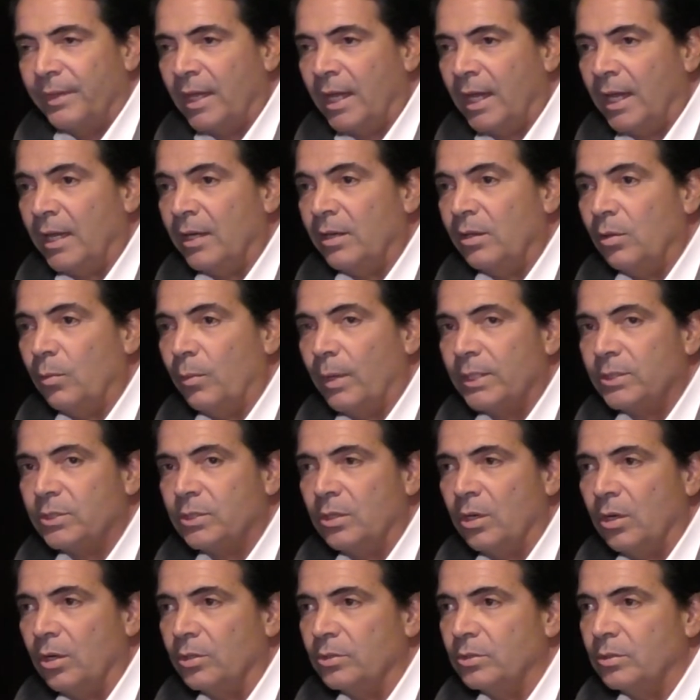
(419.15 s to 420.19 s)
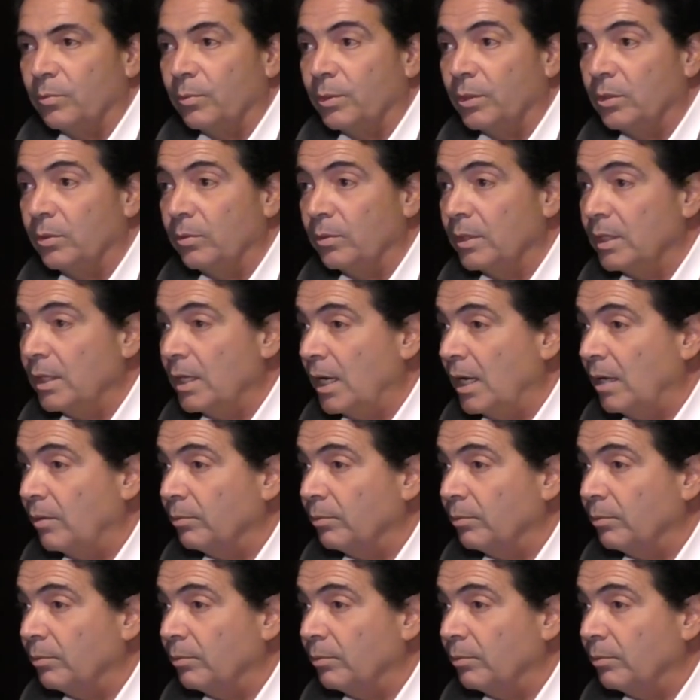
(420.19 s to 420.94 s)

and the West Coast, and we're doing eight